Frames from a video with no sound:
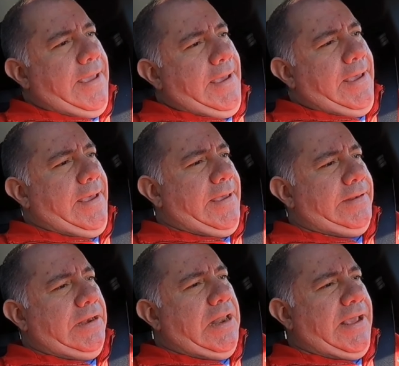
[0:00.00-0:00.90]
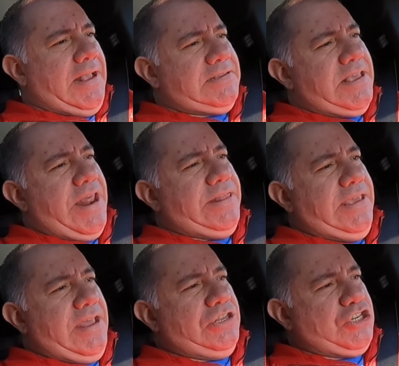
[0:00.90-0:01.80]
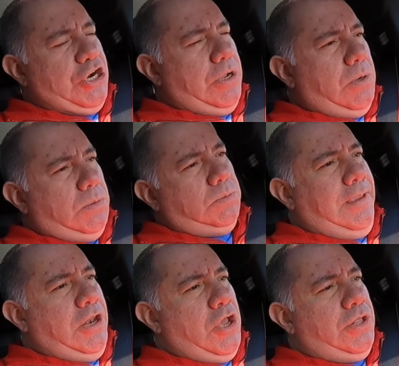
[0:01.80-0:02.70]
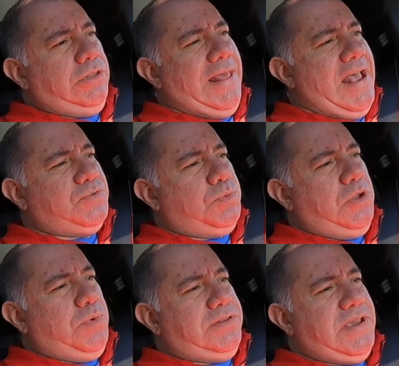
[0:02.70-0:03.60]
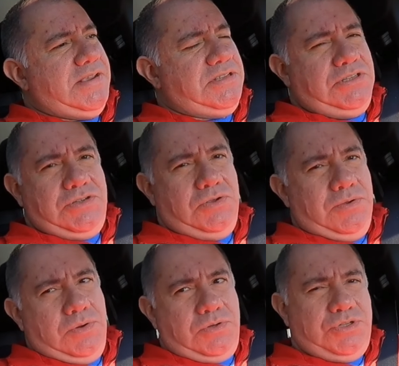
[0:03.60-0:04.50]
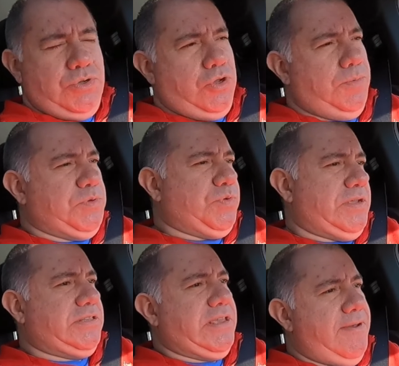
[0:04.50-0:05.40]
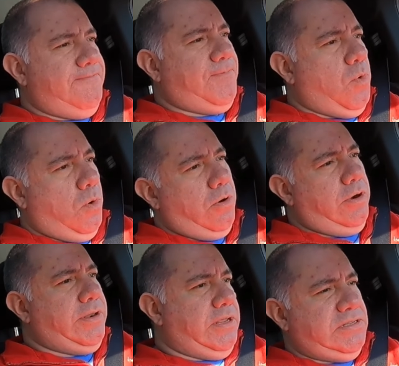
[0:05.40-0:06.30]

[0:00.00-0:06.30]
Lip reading: And like I said in the intro, you know, last week we tested two coupes. We tested the M4 and the